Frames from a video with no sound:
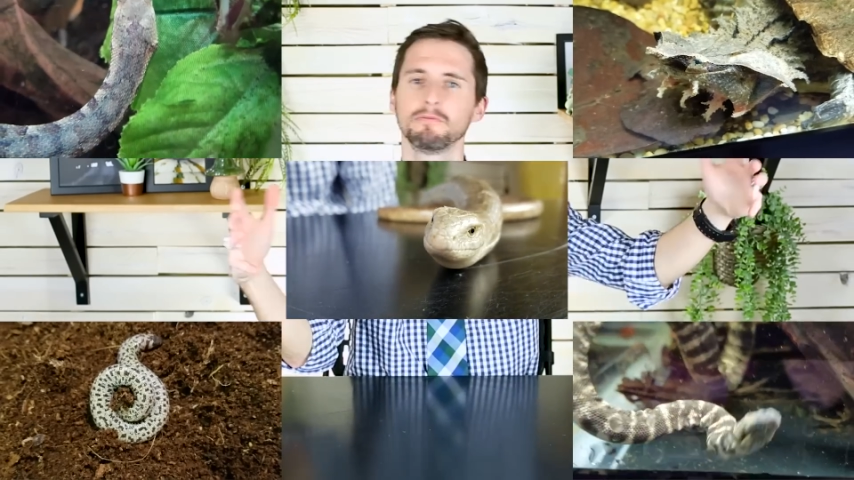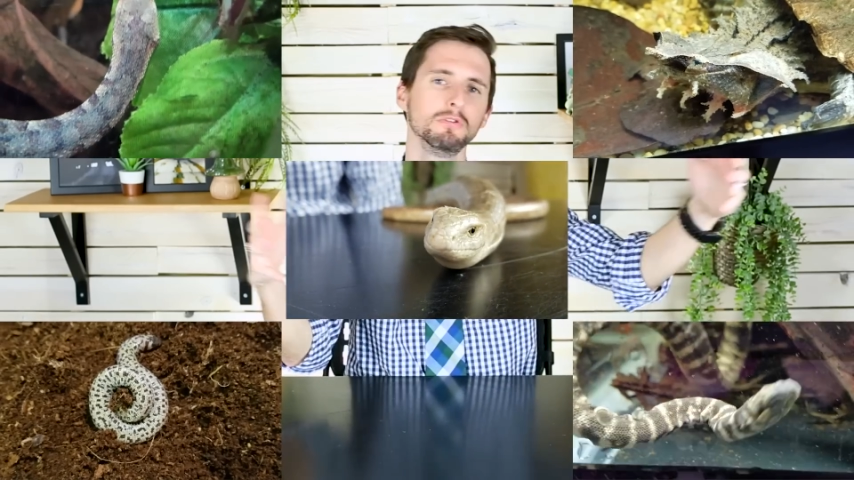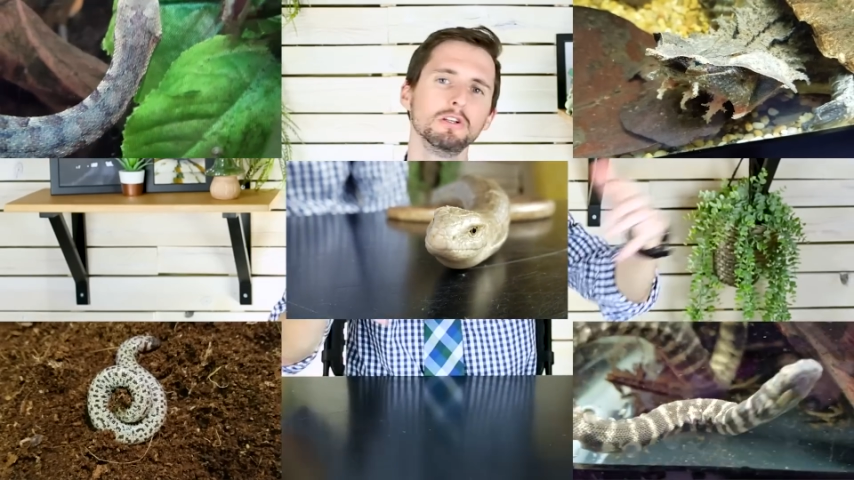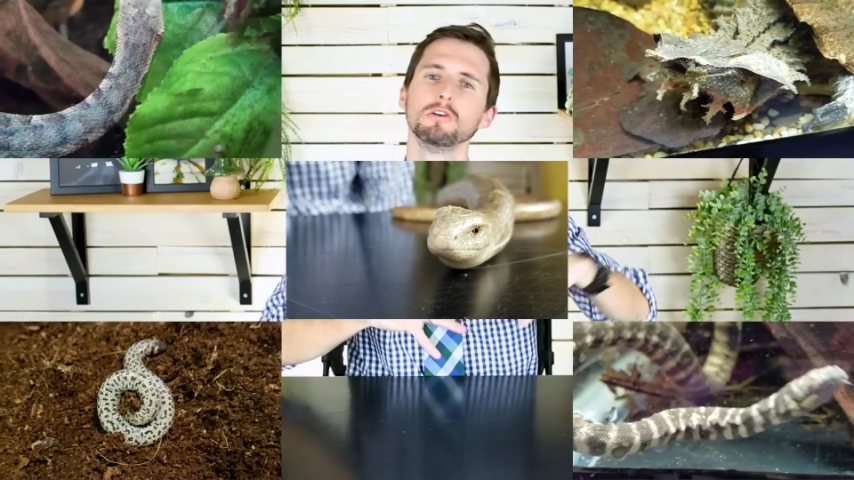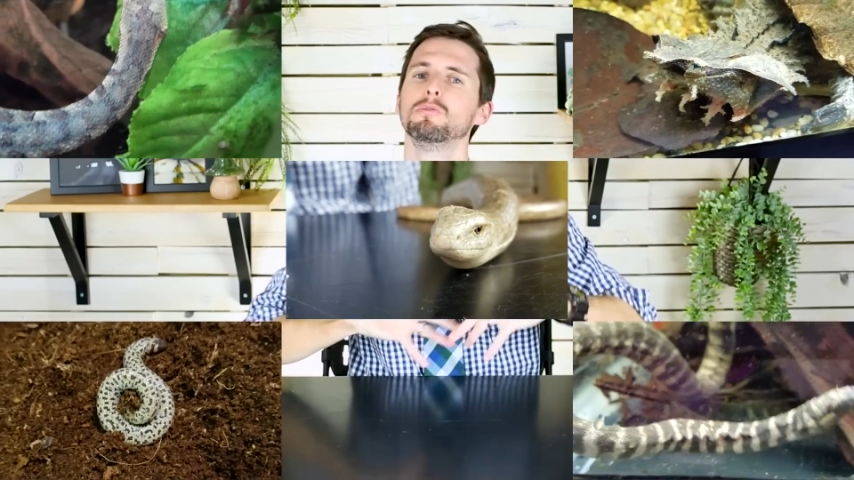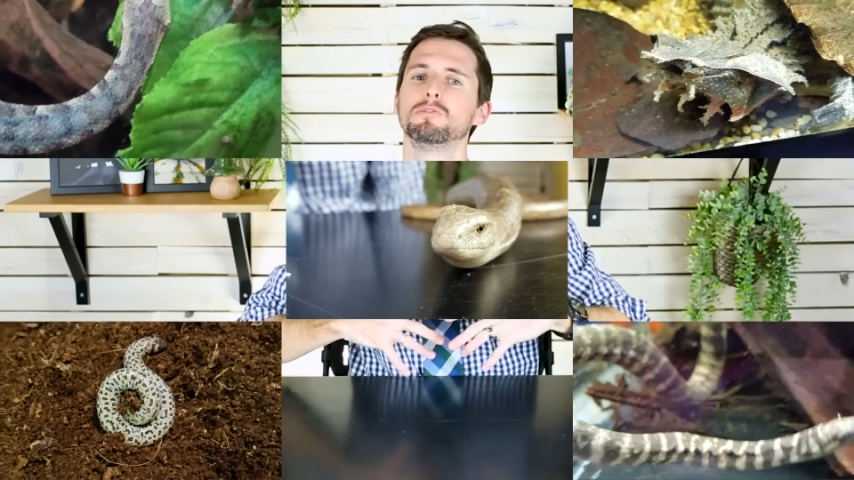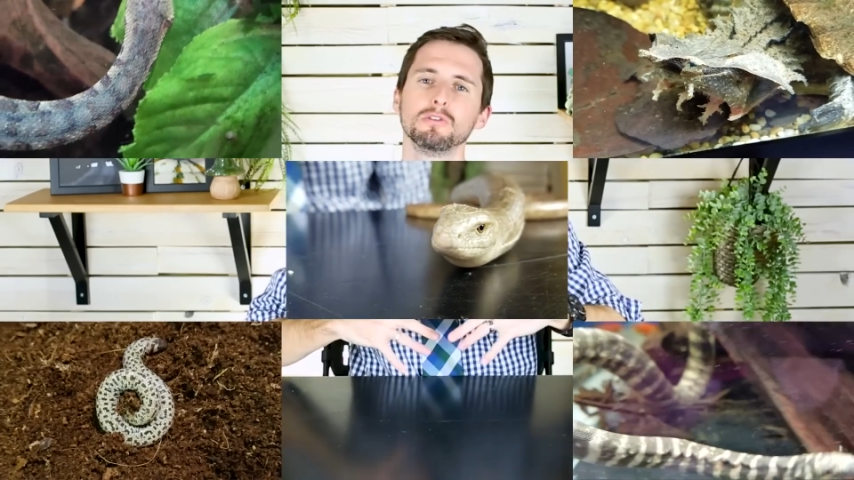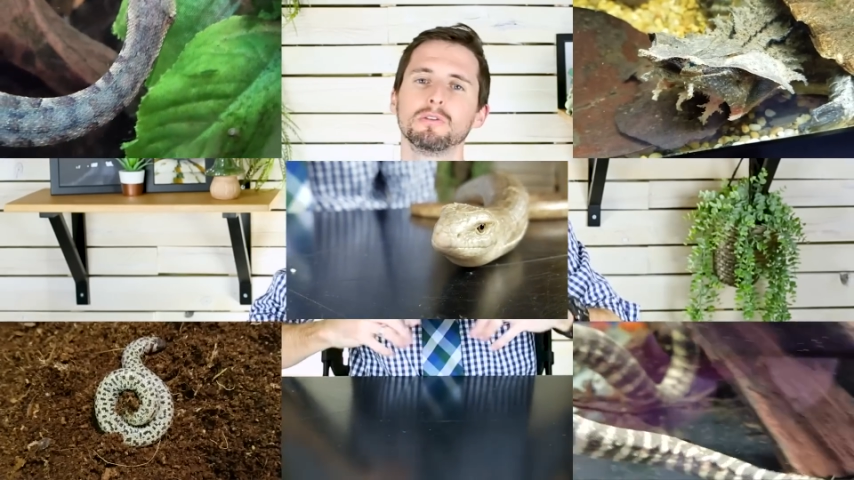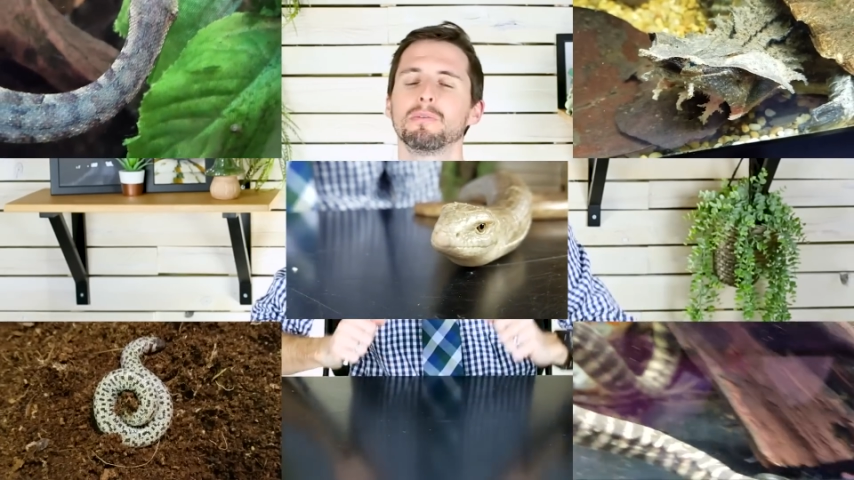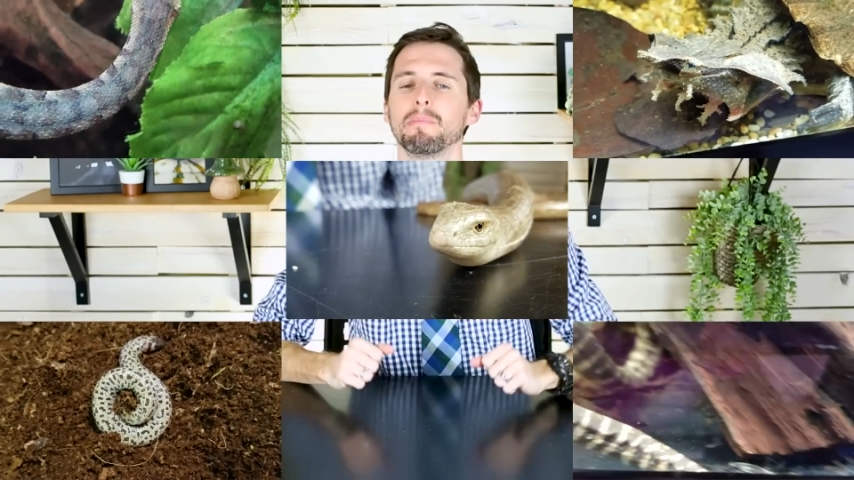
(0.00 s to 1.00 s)
new
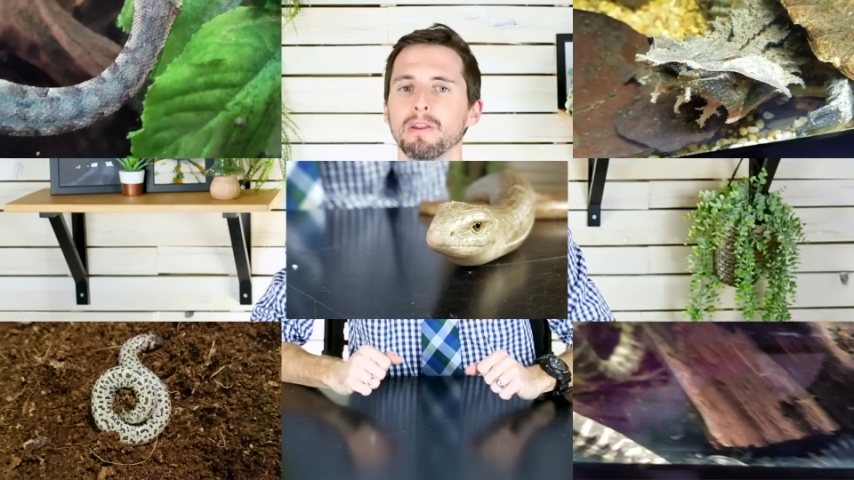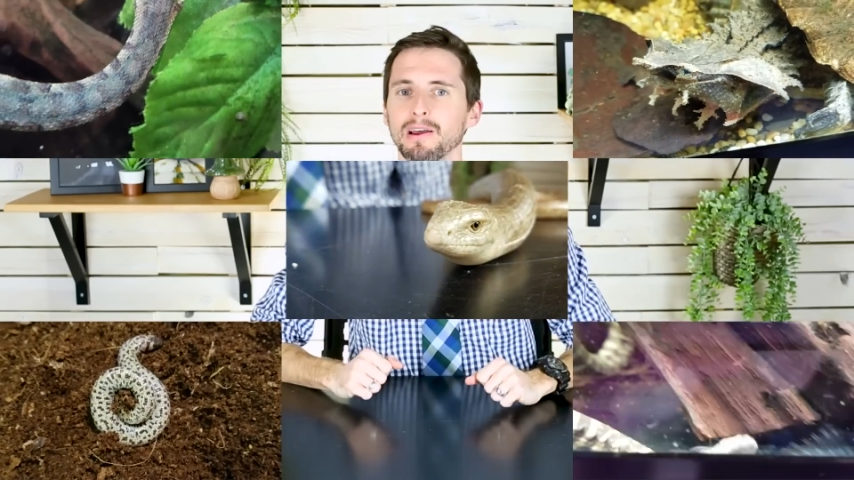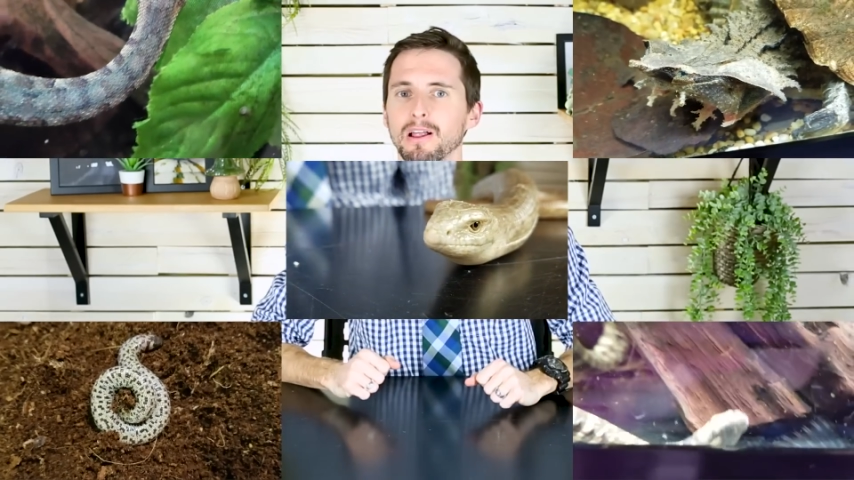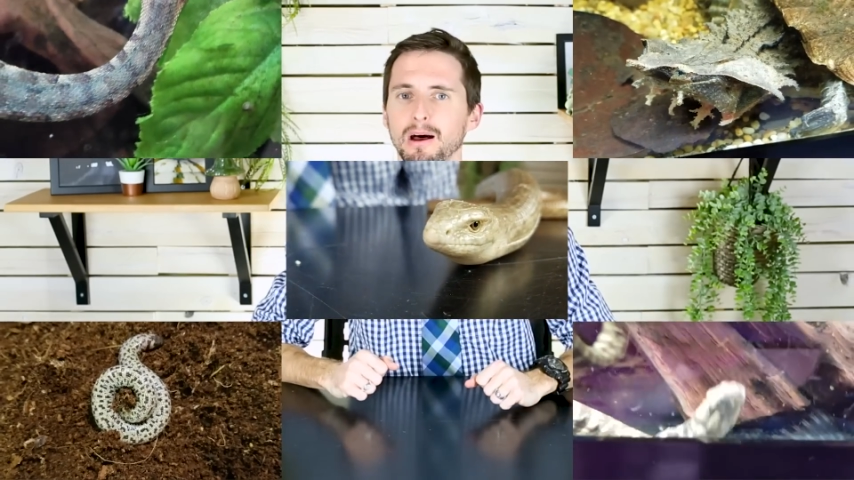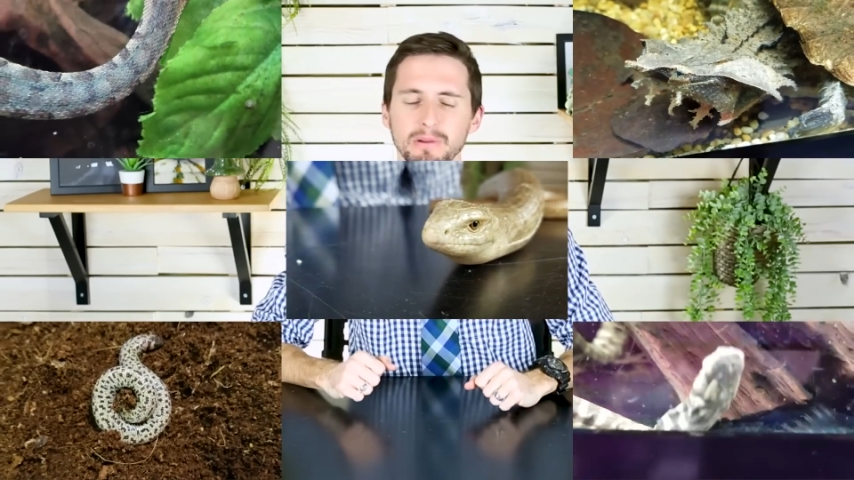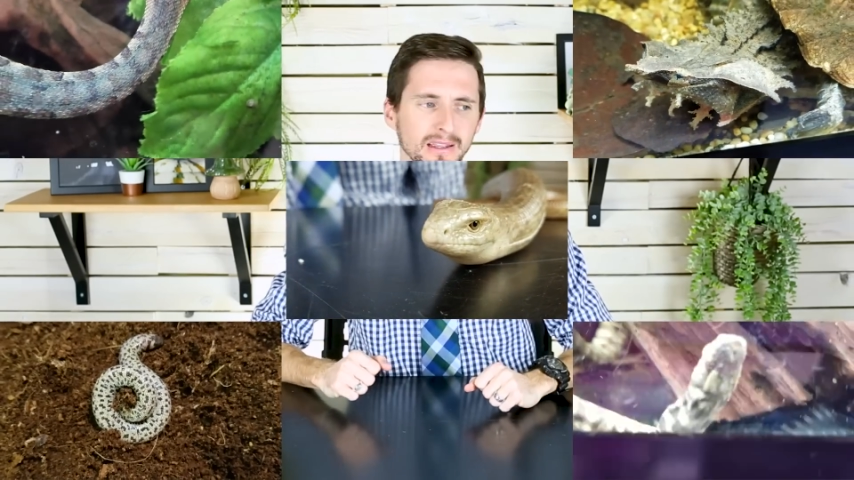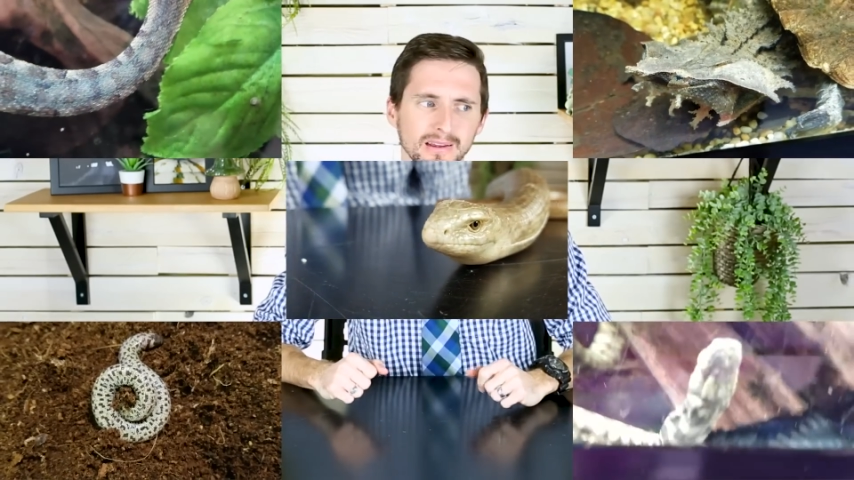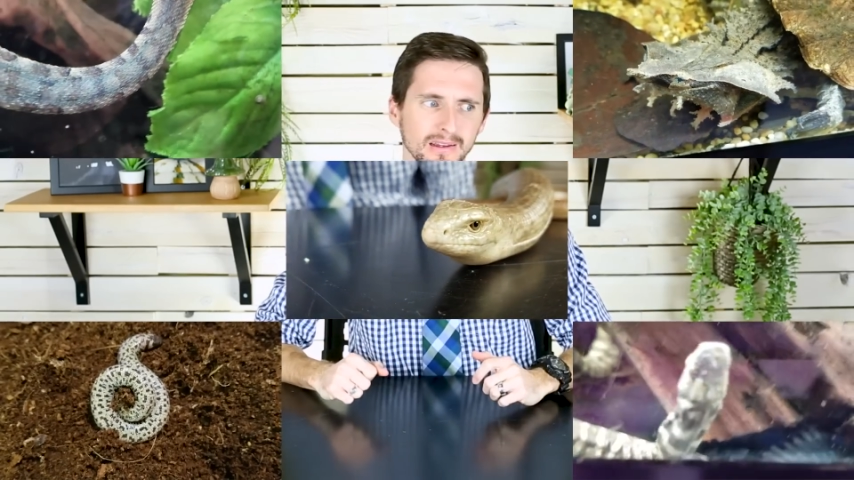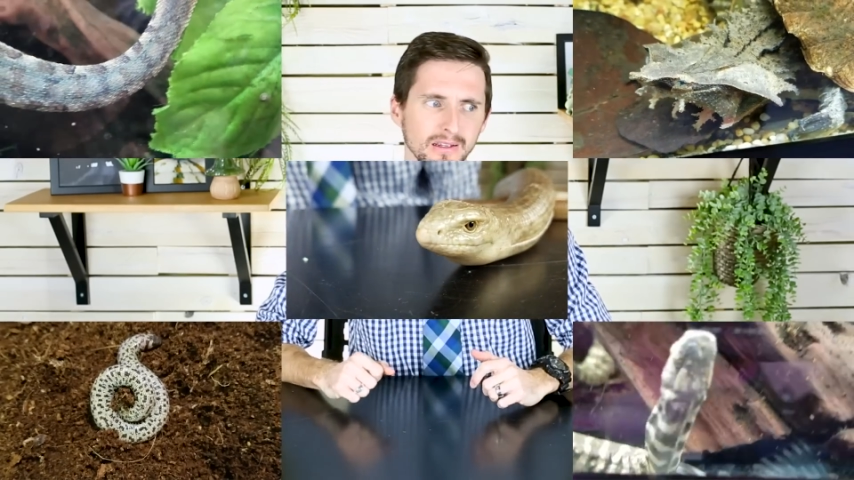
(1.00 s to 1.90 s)
to the reptile hobby,